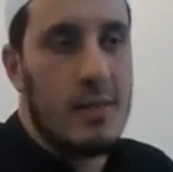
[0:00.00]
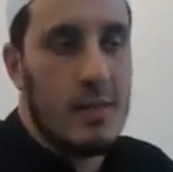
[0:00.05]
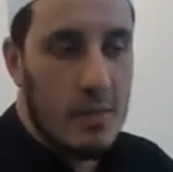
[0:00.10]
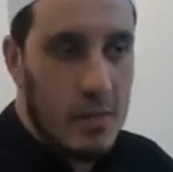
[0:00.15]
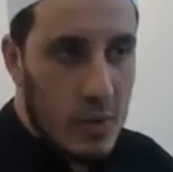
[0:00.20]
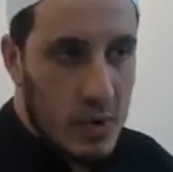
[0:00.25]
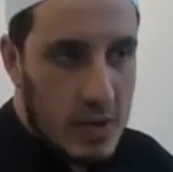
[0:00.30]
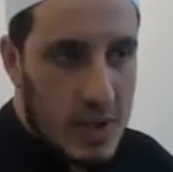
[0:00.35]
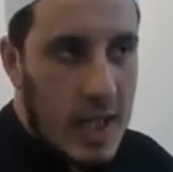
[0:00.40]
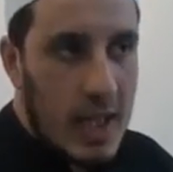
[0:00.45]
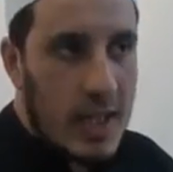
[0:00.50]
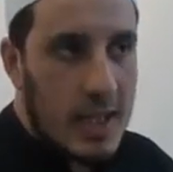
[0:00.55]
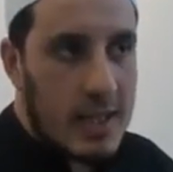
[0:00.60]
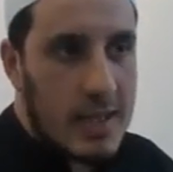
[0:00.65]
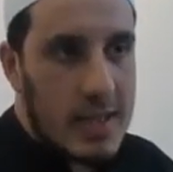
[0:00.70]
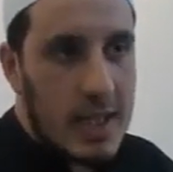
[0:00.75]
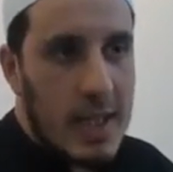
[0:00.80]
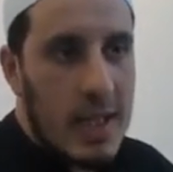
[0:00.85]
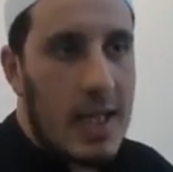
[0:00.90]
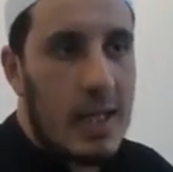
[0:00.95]
Musa alayhi
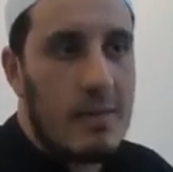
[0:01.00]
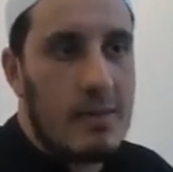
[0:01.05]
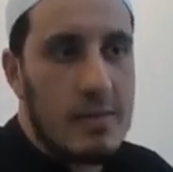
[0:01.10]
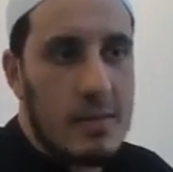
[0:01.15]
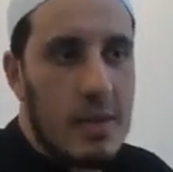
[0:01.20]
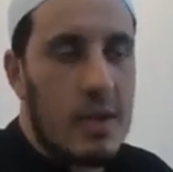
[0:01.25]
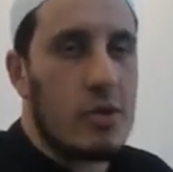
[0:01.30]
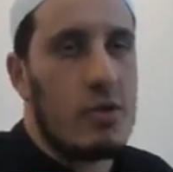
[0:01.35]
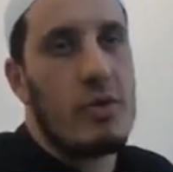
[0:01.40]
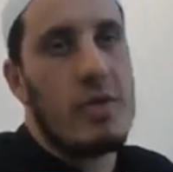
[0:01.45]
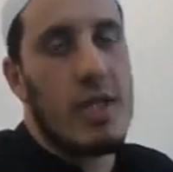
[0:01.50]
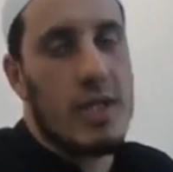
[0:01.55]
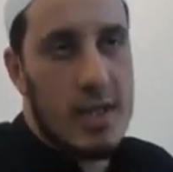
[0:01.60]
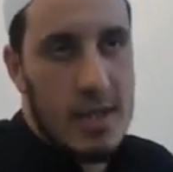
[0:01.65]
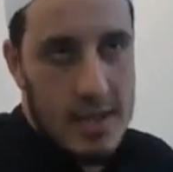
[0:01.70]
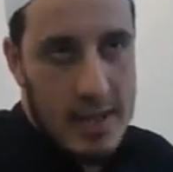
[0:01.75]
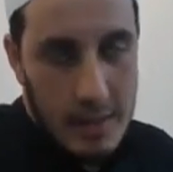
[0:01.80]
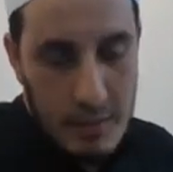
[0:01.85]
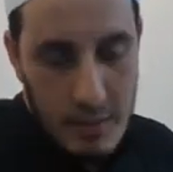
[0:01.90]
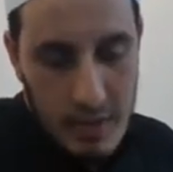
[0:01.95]
salam, so he said the
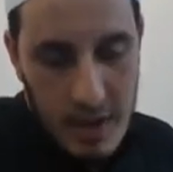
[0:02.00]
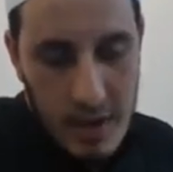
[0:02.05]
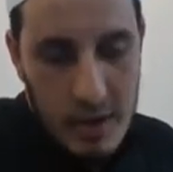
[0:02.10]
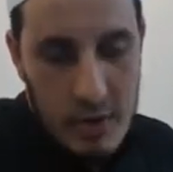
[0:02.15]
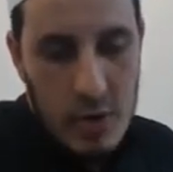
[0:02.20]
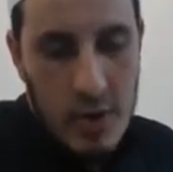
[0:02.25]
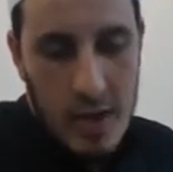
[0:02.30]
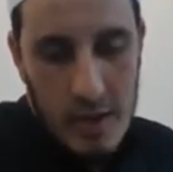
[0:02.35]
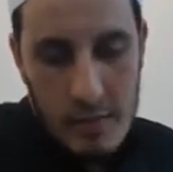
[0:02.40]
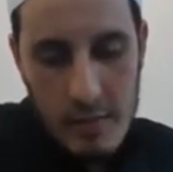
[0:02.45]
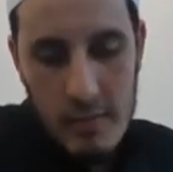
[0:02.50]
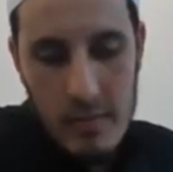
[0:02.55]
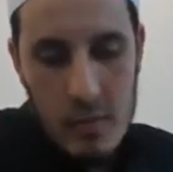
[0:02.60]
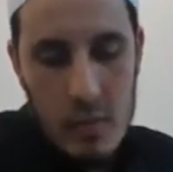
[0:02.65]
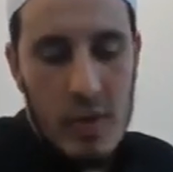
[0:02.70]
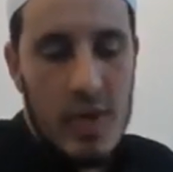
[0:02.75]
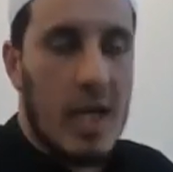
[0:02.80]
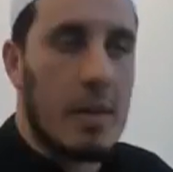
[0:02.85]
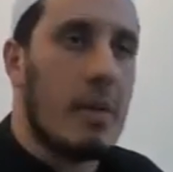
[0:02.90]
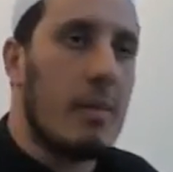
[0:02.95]
same thing to him,
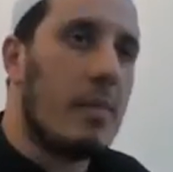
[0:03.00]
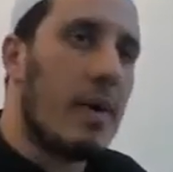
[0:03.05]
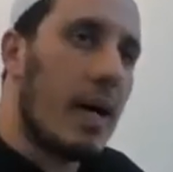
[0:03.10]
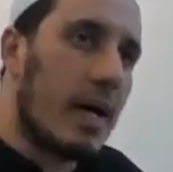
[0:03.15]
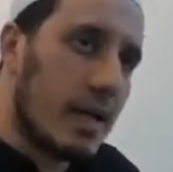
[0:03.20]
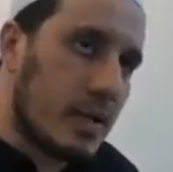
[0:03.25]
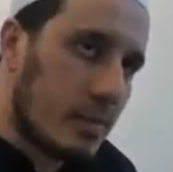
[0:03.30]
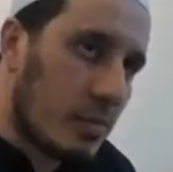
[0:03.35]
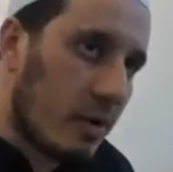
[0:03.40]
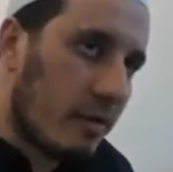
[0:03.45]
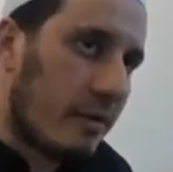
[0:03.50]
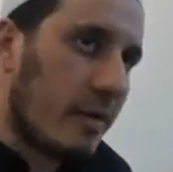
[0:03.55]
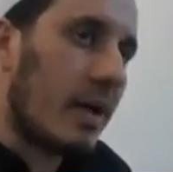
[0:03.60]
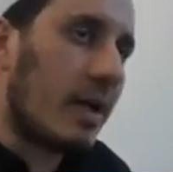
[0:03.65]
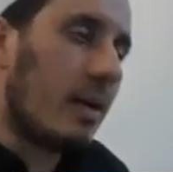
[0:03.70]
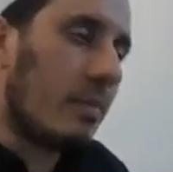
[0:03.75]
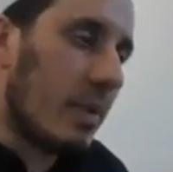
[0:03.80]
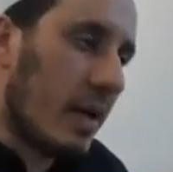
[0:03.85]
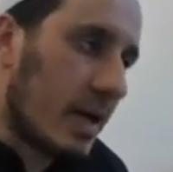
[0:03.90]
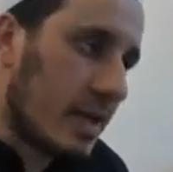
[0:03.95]
become a pious prophet
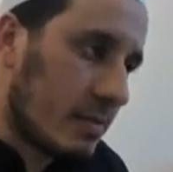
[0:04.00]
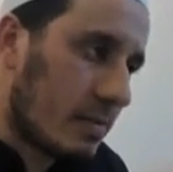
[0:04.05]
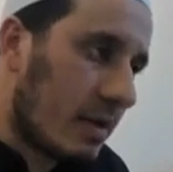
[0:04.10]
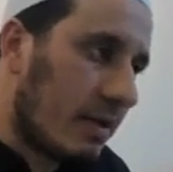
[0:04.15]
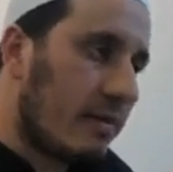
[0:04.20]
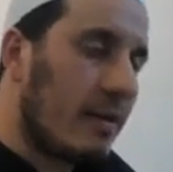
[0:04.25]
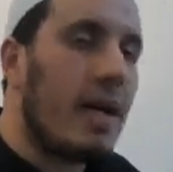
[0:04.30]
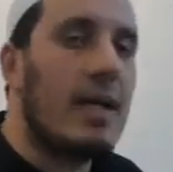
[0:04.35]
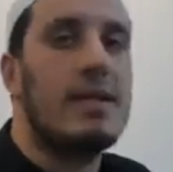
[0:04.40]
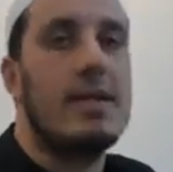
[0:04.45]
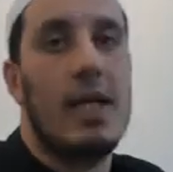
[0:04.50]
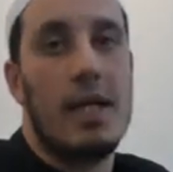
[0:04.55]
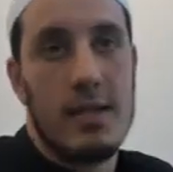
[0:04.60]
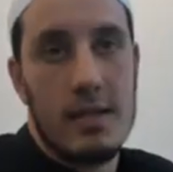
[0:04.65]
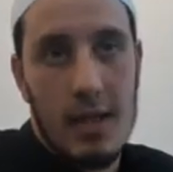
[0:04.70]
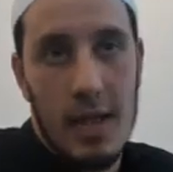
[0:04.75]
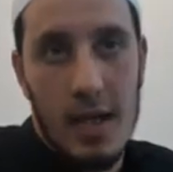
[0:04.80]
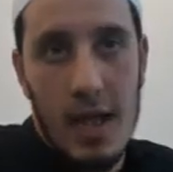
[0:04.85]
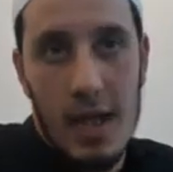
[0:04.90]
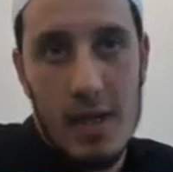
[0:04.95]
and a pious brother. And
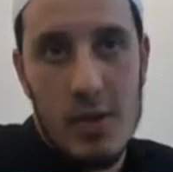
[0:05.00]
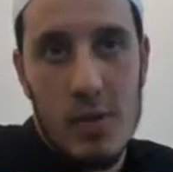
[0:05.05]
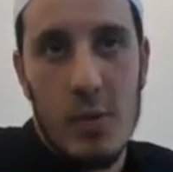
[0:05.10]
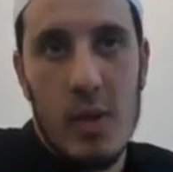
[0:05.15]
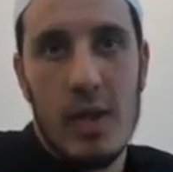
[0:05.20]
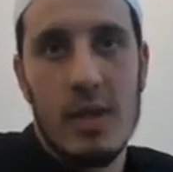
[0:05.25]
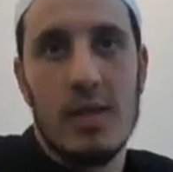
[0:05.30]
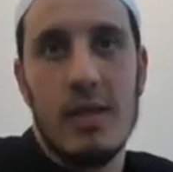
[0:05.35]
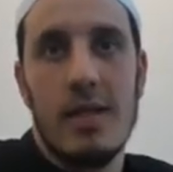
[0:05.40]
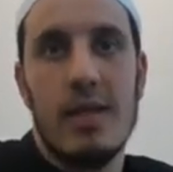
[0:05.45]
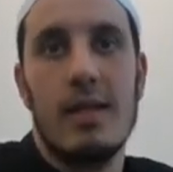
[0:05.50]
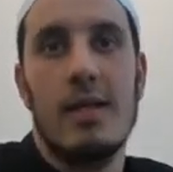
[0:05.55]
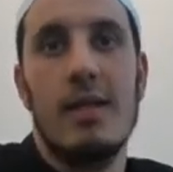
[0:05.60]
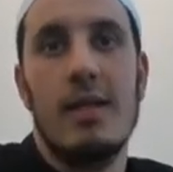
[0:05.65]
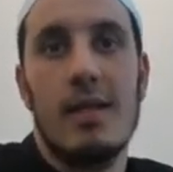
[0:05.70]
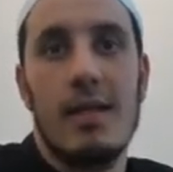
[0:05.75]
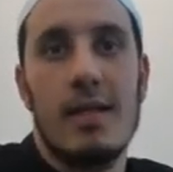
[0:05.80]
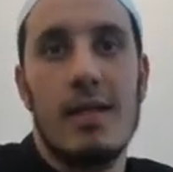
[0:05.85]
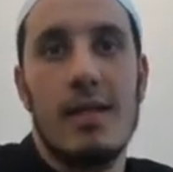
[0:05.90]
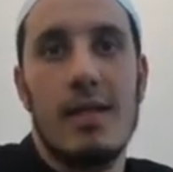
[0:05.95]
then the last one,
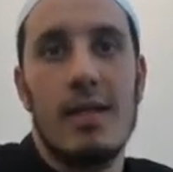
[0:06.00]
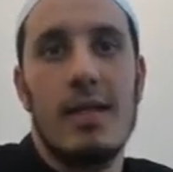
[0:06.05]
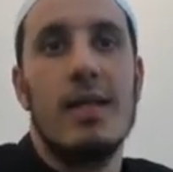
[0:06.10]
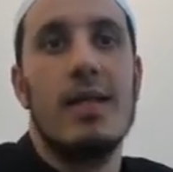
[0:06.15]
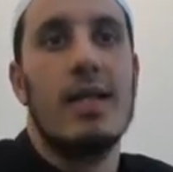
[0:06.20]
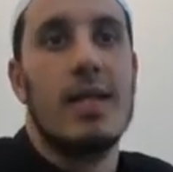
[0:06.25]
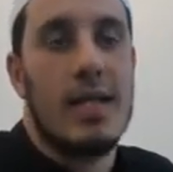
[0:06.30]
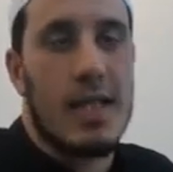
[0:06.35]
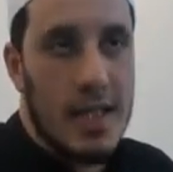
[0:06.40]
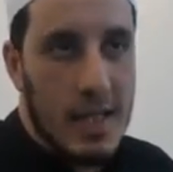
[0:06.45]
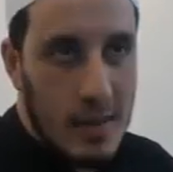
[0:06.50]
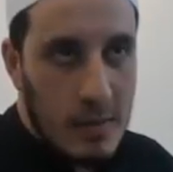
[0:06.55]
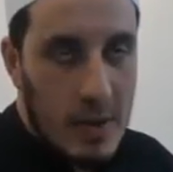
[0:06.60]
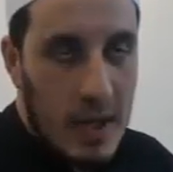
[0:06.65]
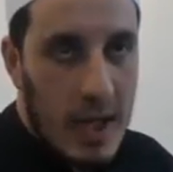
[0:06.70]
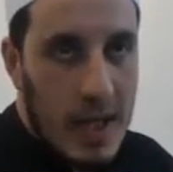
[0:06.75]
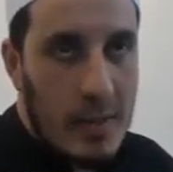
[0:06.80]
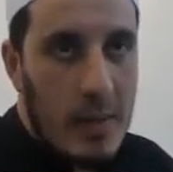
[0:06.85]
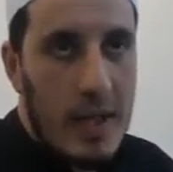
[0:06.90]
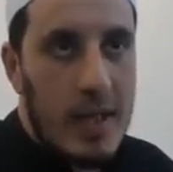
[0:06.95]

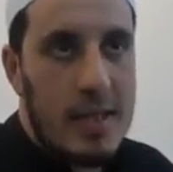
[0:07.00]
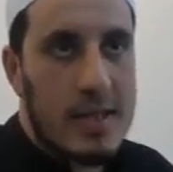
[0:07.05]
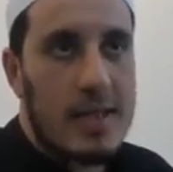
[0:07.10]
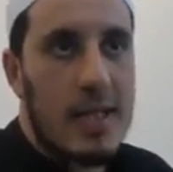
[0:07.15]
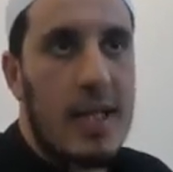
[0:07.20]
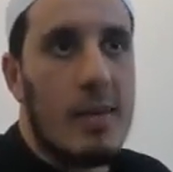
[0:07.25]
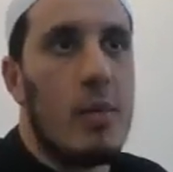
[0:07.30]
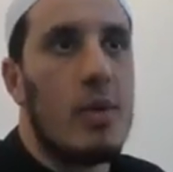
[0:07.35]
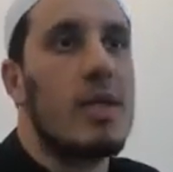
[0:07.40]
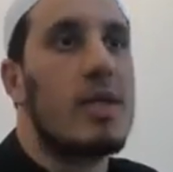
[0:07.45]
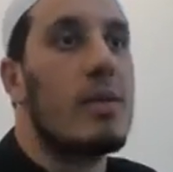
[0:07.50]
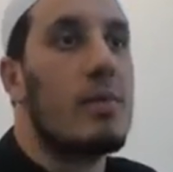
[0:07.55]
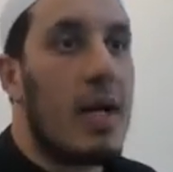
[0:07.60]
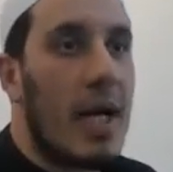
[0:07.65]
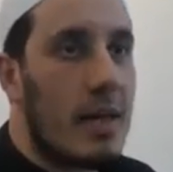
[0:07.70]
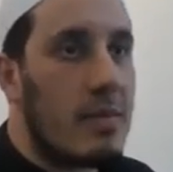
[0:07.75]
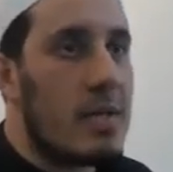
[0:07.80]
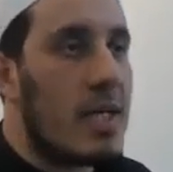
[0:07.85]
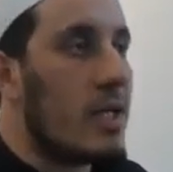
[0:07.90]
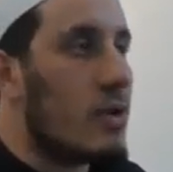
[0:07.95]
Ibrahim alayhi salam. What did
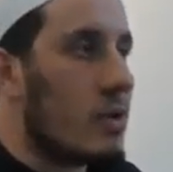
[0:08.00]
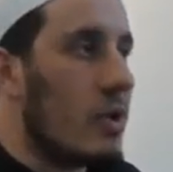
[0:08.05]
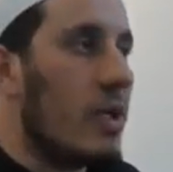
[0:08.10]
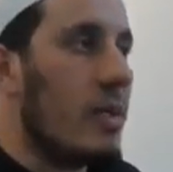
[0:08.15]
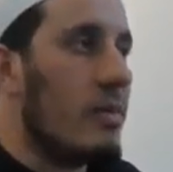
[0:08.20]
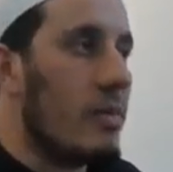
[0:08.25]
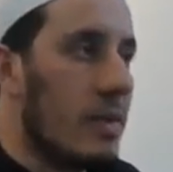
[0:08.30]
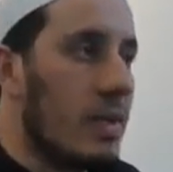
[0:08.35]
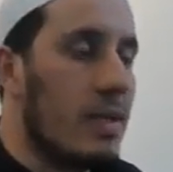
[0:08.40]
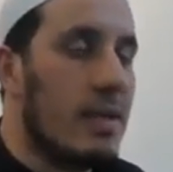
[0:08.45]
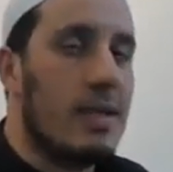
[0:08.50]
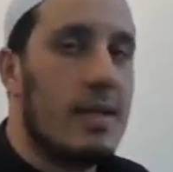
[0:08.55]
Ibrahim say to him?